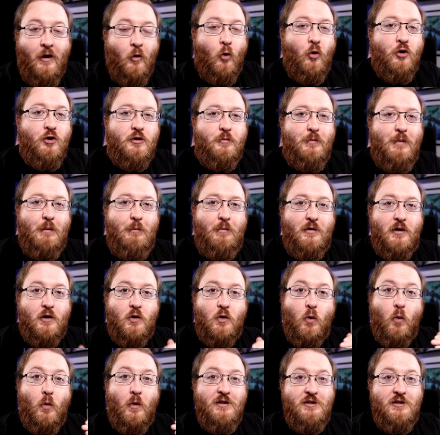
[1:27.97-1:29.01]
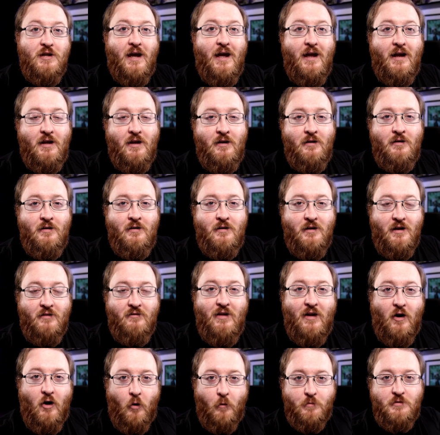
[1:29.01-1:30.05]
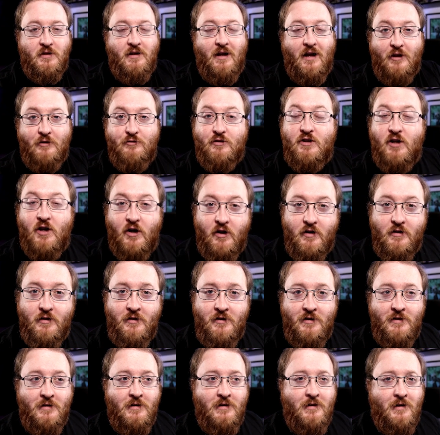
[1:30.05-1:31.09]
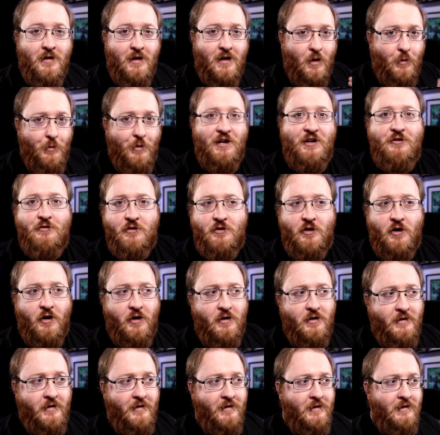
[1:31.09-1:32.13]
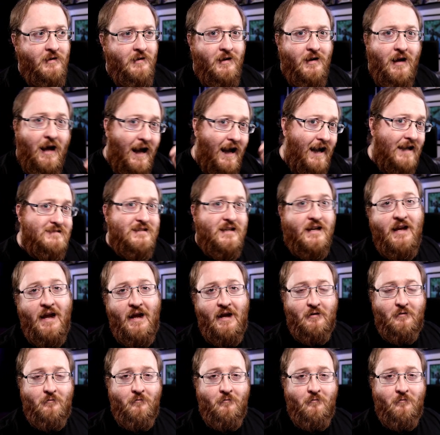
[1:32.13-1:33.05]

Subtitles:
always remember to go and check if that option has returned. When it's returned, ask again